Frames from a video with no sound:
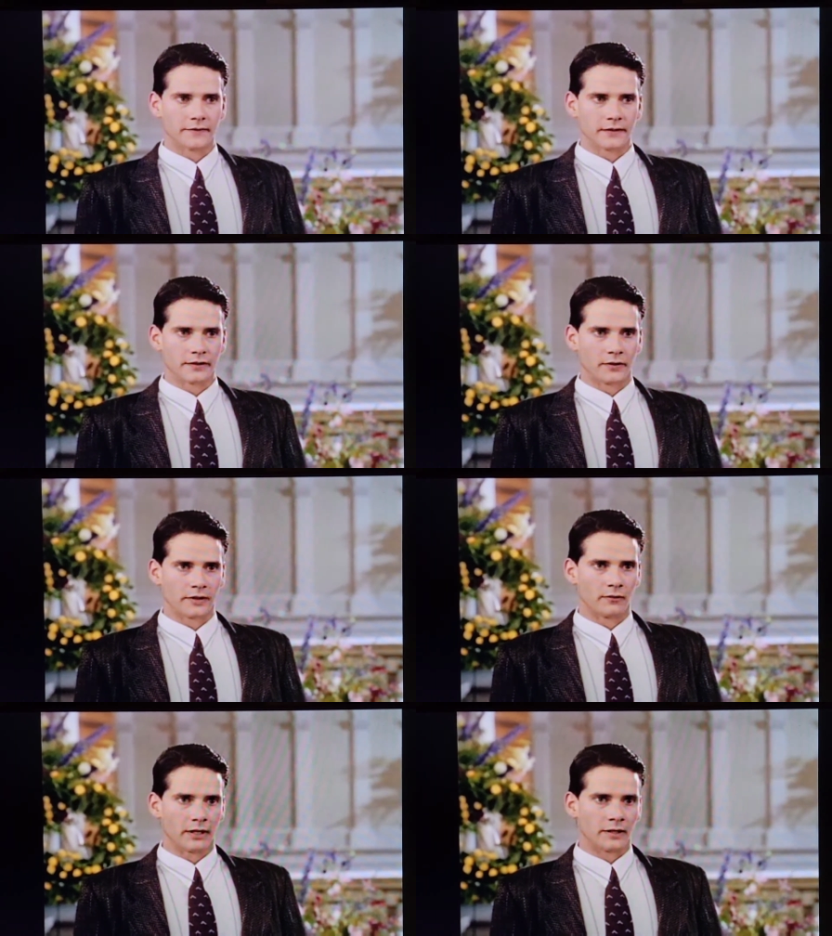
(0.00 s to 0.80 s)
life
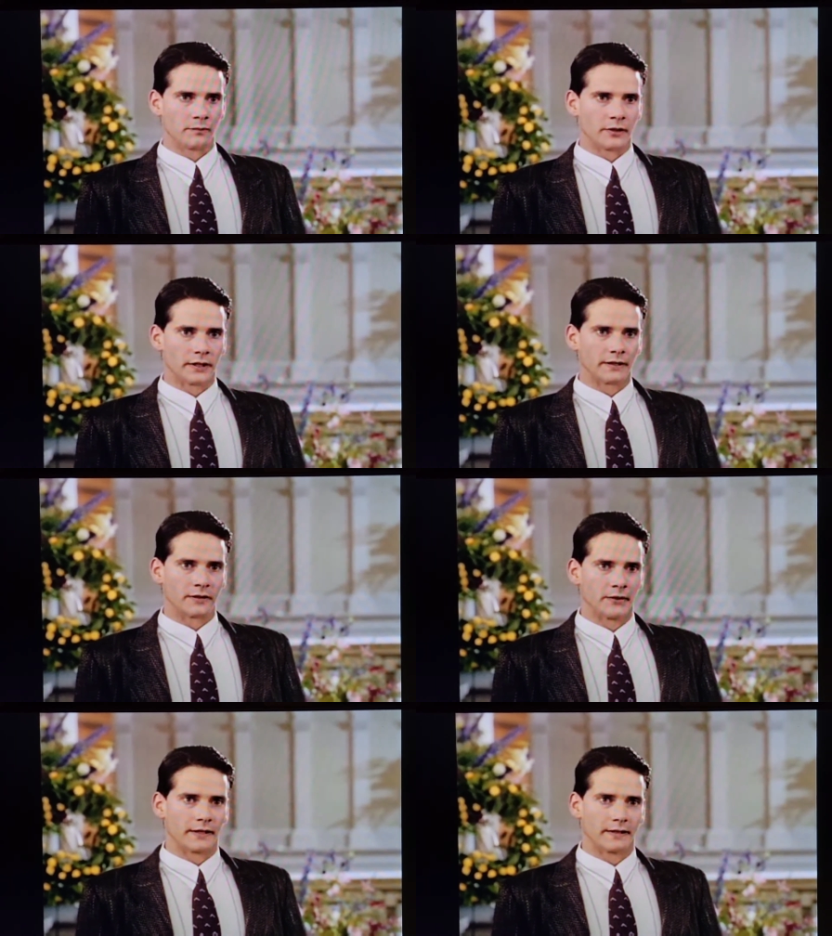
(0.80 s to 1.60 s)
is only what you put
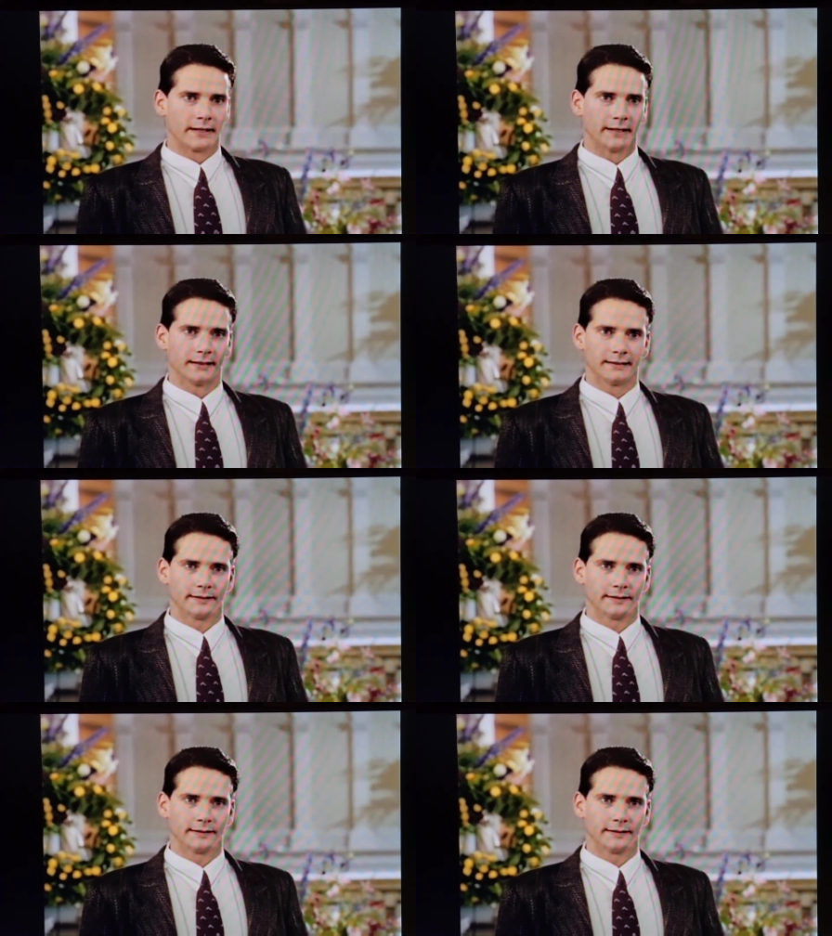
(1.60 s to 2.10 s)
into it.